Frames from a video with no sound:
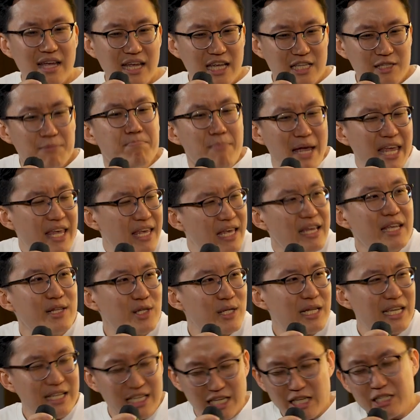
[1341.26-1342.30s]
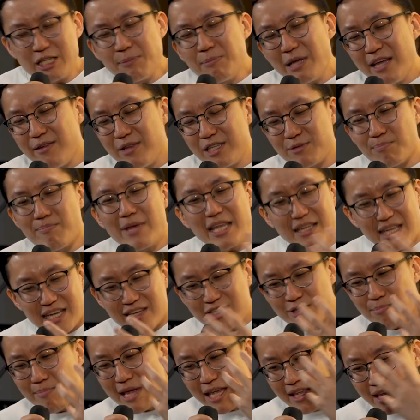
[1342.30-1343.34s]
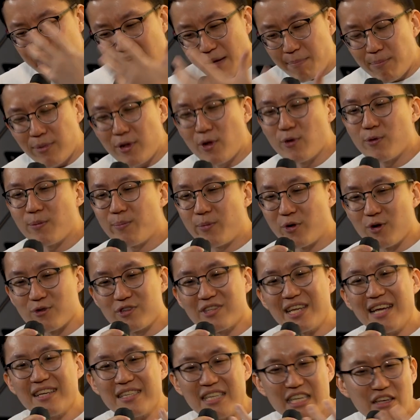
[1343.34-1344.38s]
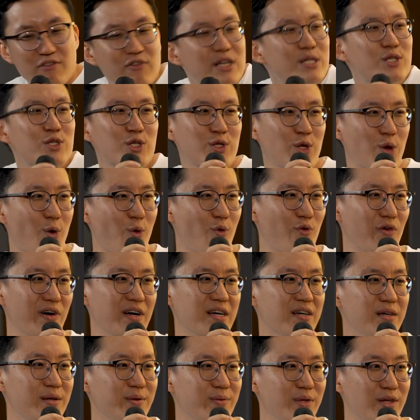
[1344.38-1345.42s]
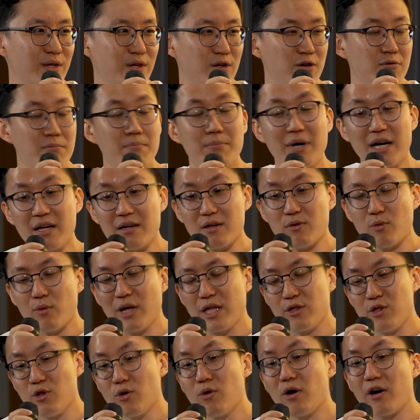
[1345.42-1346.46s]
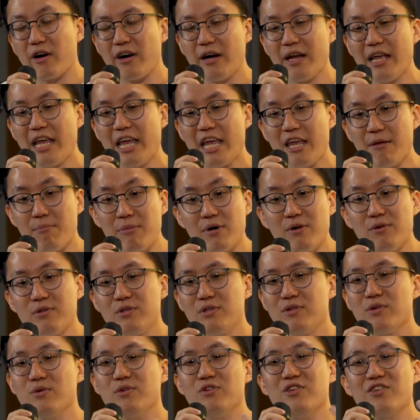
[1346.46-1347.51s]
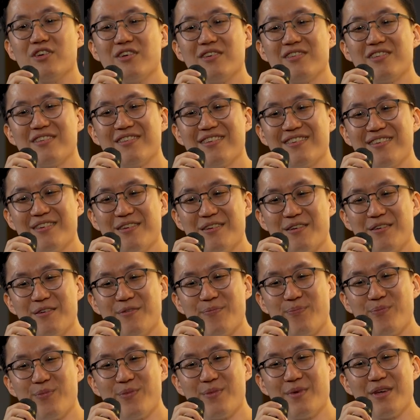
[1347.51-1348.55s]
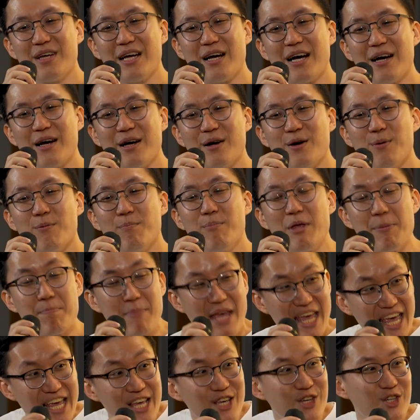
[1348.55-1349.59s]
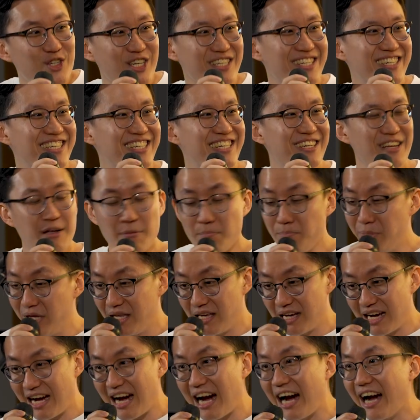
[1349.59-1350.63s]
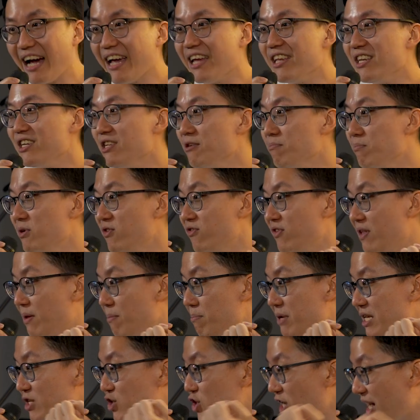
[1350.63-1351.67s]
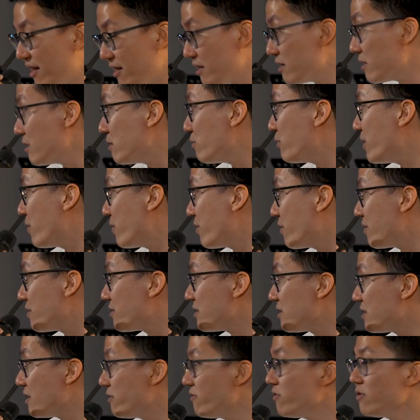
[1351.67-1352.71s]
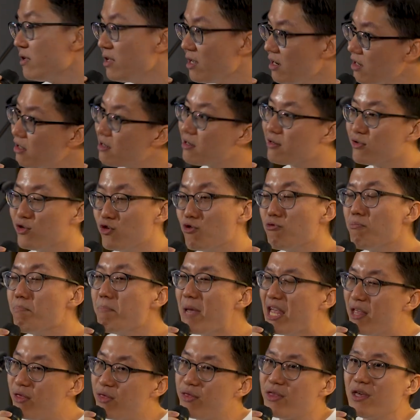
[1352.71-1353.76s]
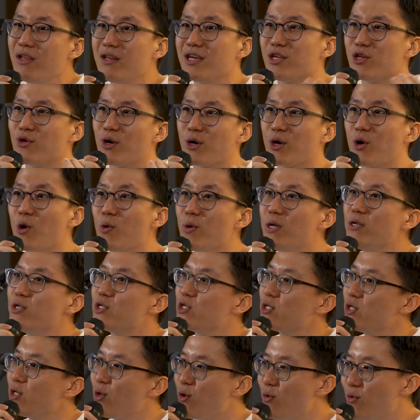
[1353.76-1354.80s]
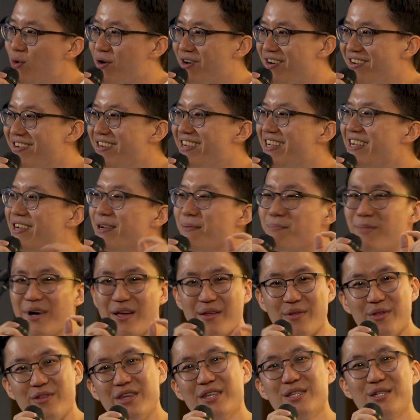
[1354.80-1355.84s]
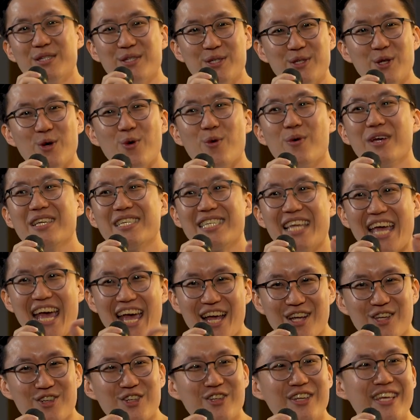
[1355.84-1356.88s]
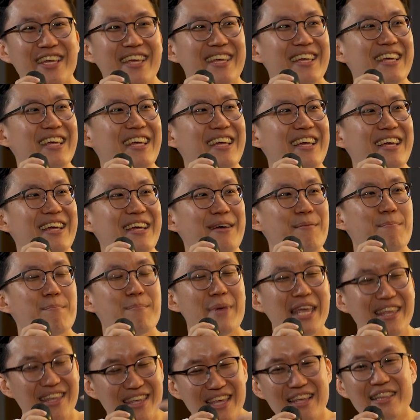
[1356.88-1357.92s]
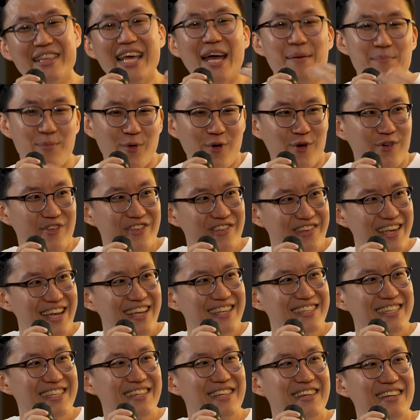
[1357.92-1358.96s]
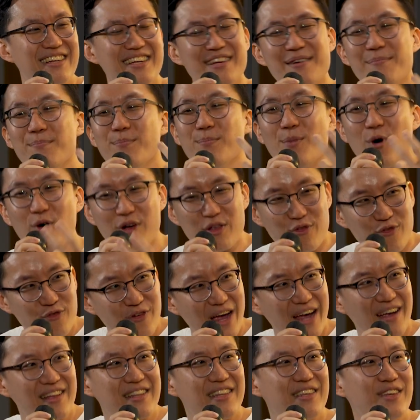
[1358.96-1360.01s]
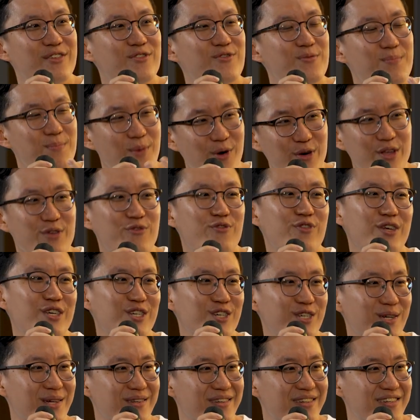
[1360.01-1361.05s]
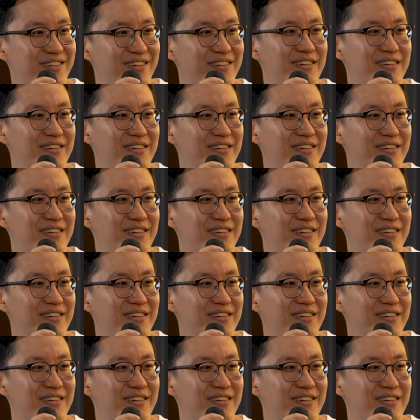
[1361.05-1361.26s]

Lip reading: it's making that process even slower. But when you are able to just be patient, be kind, be gentle with yourself, you may think that you're going slower, but this slow is actually making that process more effective, more efficient.